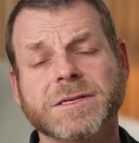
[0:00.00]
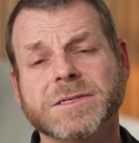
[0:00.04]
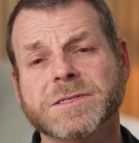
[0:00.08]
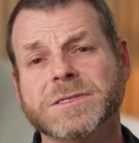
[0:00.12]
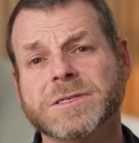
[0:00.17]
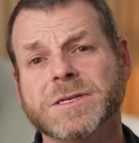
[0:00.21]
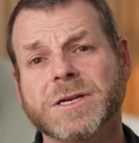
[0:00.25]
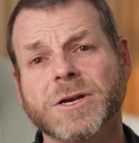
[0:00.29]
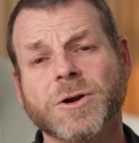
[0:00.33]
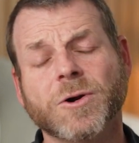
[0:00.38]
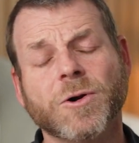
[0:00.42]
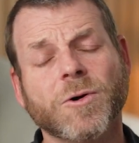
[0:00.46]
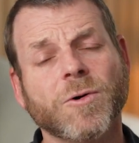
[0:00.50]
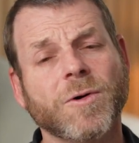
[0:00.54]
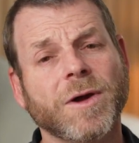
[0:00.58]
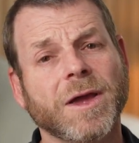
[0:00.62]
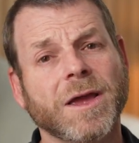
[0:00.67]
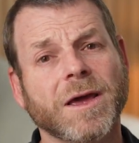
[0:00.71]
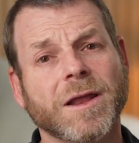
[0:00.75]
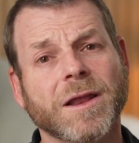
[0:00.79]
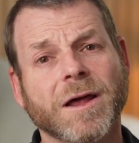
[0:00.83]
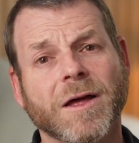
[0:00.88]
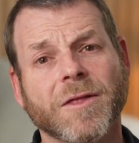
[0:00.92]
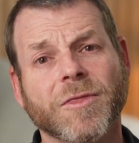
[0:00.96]
Zero
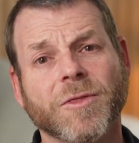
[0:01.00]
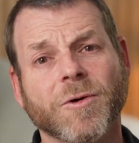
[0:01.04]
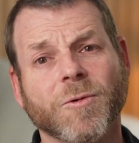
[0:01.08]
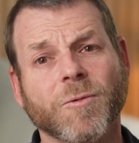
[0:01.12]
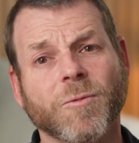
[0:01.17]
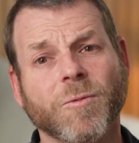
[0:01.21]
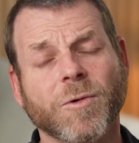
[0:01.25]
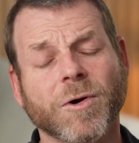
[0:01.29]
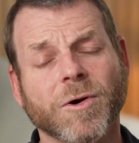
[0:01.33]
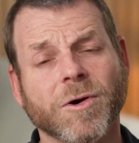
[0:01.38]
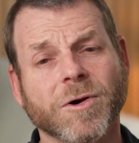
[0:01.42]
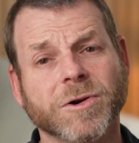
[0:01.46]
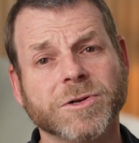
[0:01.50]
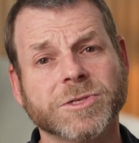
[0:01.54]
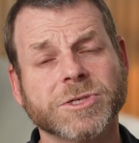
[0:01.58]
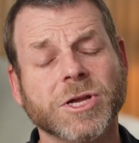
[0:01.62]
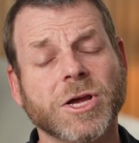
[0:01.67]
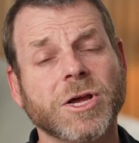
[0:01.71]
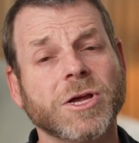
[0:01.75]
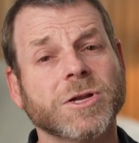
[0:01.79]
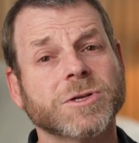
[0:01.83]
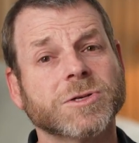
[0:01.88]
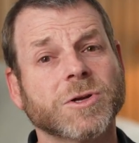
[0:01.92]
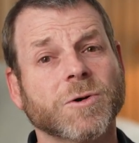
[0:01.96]
in on the words
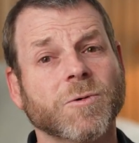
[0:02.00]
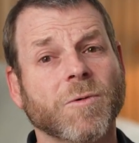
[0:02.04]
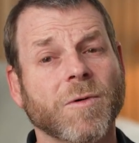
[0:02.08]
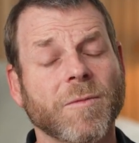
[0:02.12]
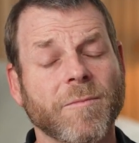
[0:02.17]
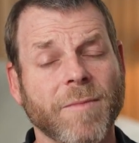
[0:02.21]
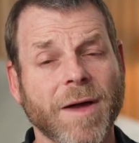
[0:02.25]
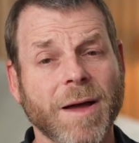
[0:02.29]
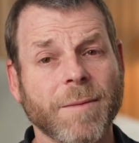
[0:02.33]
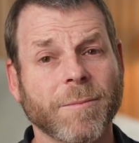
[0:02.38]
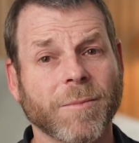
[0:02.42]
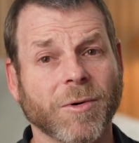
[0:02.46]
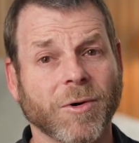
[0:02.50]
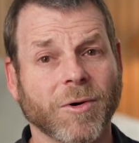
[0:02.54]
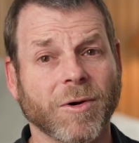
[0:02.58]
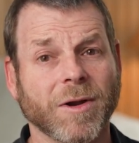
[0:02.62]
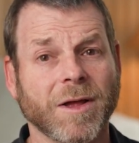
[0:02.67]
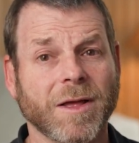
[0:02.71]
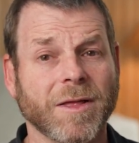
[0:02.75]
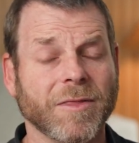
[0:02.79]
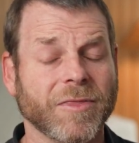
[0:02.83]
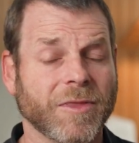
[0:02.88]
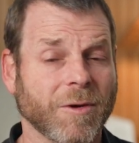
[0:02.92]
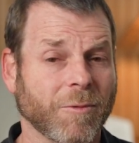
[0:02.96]
to remember
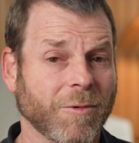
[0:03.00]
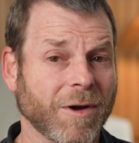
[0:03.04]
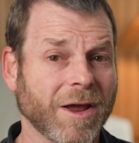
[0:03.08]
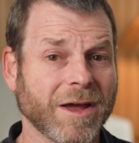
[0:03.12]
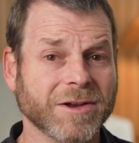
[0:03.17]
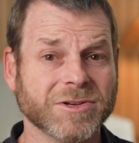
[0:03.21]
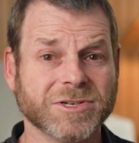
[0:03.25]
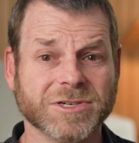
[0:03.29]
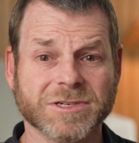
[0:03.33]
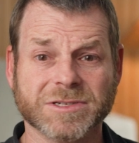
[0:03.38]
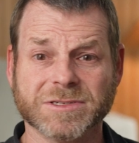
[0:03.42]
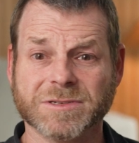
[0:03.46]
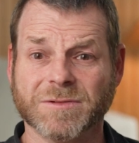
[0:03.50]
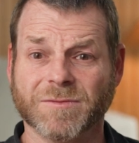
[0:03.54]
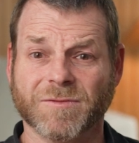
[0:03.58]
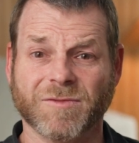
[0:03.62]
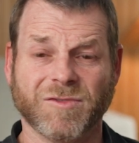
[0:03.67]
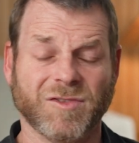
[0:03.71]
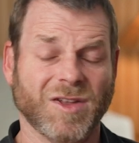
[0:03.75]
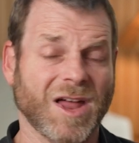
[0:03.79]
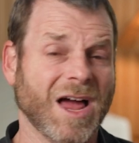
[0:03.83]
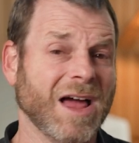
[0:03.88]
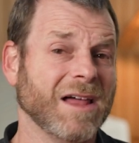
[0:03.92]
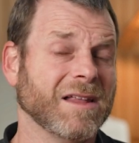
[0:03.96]
that we're not just
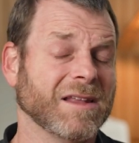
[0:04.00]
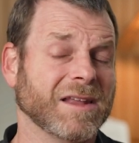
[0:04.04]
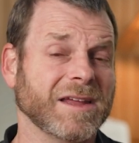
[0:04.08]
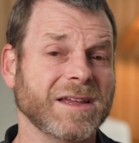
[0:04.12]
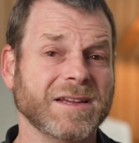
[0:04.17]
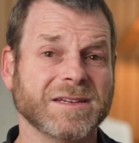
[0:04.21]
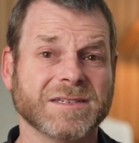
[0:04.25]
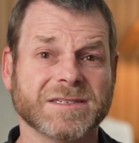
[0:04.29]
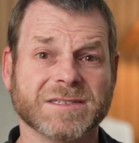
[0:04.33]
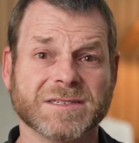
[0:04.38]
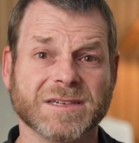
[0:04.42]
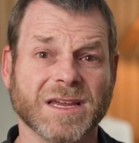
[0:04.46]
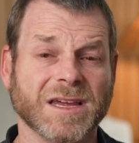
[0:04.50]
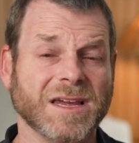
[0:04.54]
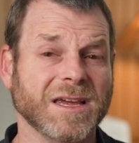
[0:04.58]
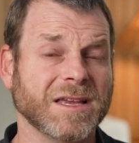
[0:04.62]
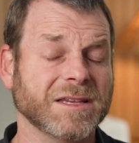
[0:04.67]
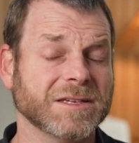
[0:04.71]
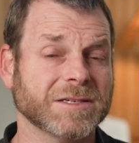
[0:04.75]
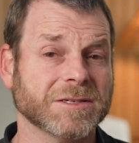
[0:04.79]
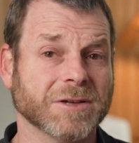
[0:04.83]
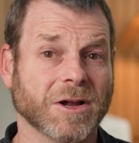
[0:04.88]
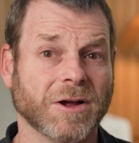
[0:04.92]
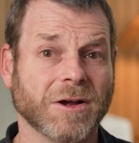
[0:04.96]
flatly
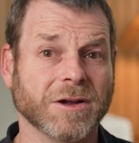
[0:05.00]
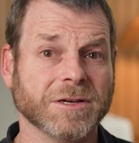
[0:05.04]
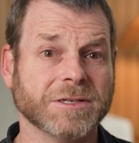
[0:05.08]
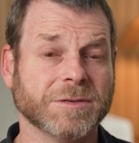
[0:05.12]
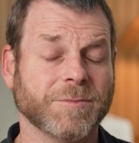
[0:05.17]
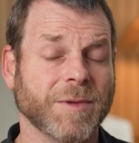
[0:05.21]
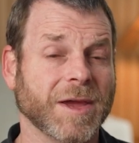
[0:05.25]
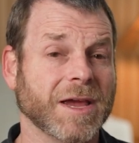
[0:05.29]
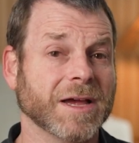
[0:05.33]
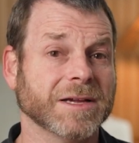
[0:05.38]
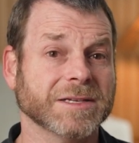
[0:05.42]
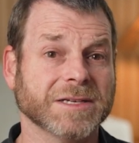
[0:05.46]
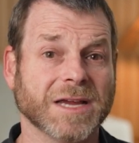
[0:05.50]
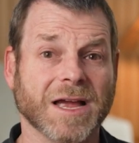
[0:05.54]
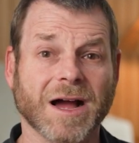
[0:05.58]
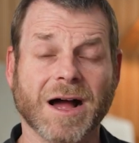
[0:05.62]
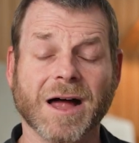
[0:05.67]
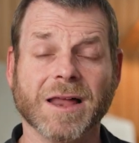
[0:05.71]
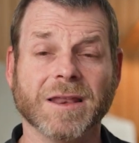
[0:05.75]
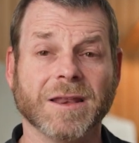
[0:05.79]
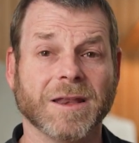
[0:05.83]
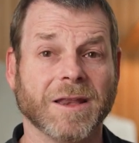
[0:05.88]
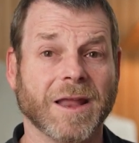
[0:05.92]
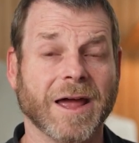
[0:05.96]
singing songs because
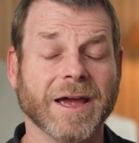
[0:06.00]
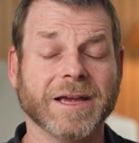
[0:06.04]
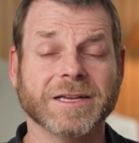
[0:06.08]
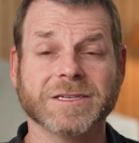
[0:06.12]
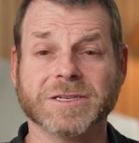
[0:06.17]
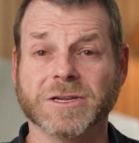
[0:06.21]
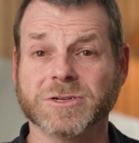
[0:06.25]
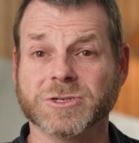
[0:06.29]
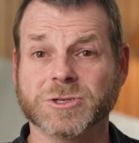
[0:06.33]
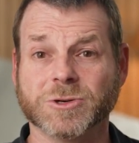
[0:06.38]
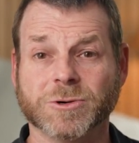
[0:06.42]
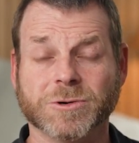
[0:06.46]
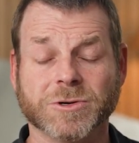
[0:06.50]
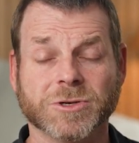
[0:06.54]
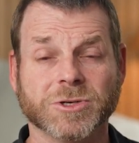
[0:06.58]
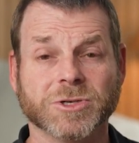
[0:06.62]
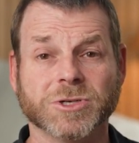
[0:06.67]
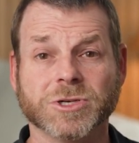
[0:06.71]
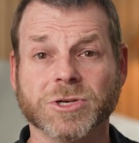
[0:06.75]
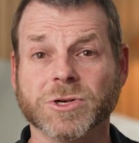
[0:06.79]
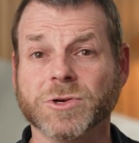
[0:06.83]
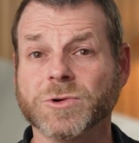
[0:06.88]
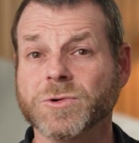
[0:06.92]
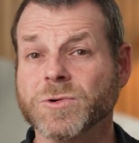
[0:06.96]
God likes a
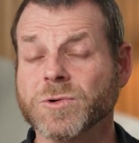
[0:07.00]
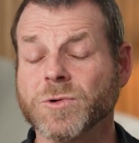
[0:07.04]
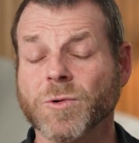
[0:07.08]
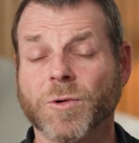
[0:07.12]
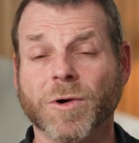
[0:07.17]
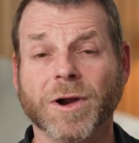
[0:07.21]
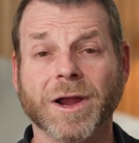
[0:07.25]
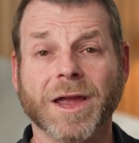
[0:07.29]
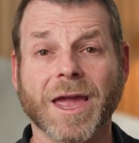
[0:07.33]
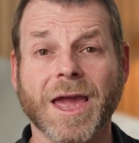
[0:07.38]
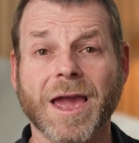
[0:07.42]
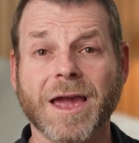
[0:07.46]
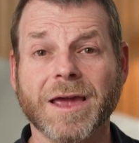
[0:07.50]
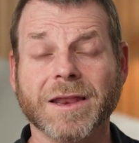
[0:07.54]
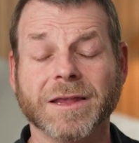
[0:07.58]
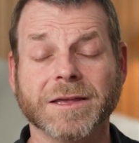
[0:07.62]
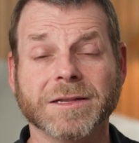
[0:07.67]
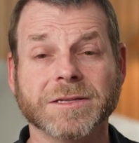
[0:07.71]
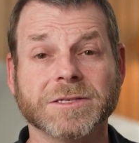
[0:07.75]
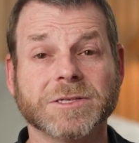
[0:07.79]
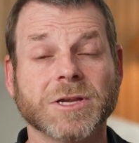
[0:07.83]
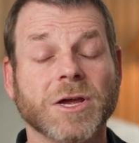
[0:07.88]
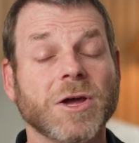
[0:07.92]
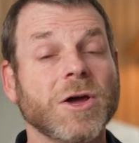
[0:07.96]
certain tune or
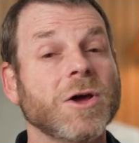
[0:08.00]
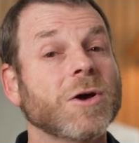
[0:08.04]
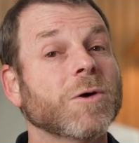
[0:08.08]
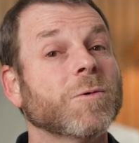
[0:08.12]
cadence.